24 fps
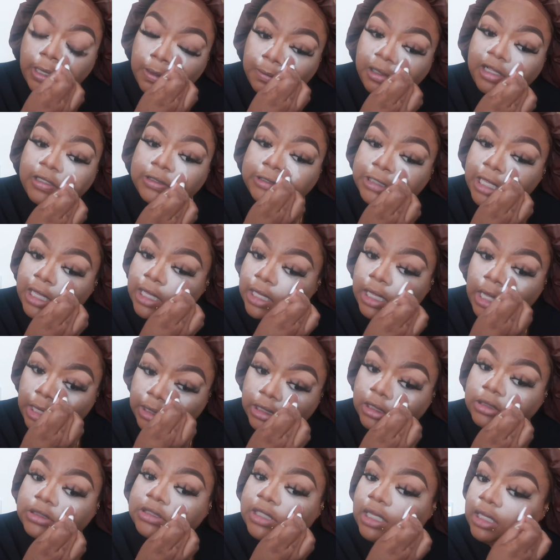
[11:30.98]
you know, down
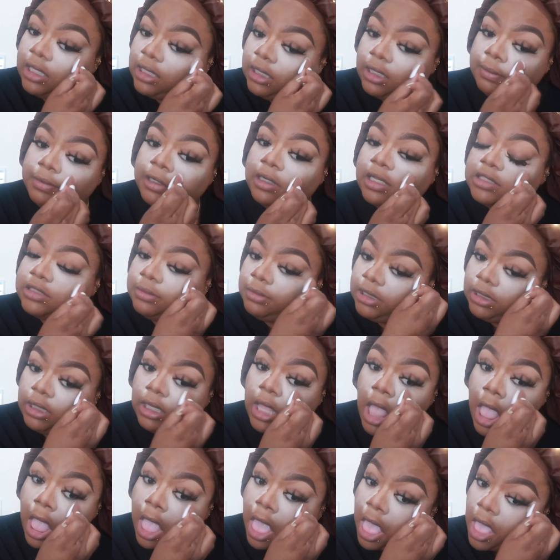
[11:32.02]
my nose,
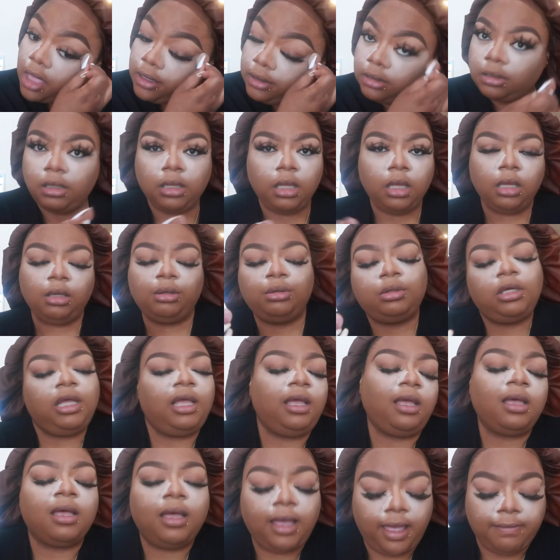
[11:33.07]
as well as
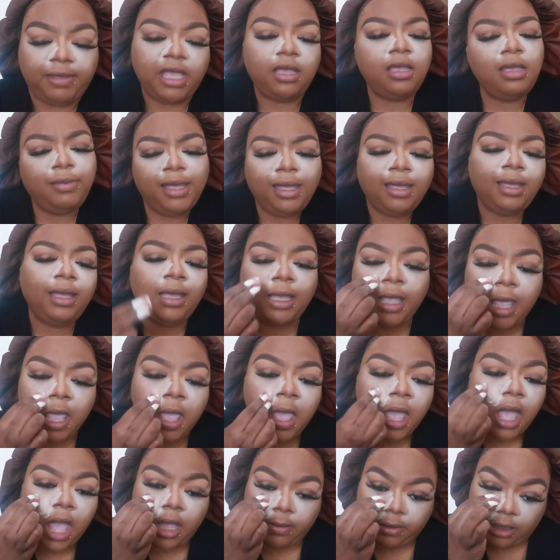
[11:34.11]
above my
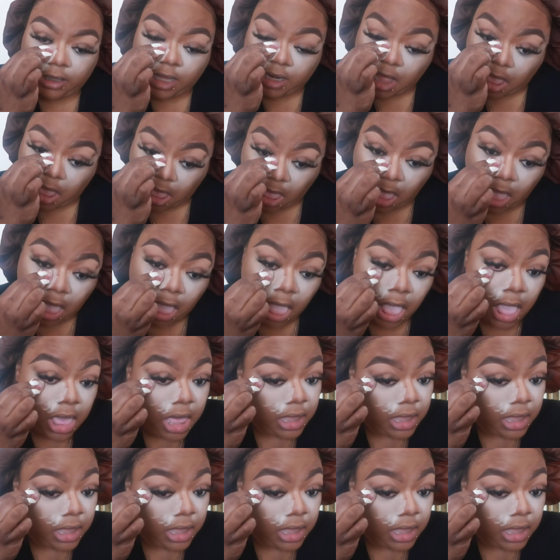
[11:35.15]
lip, my chin as well.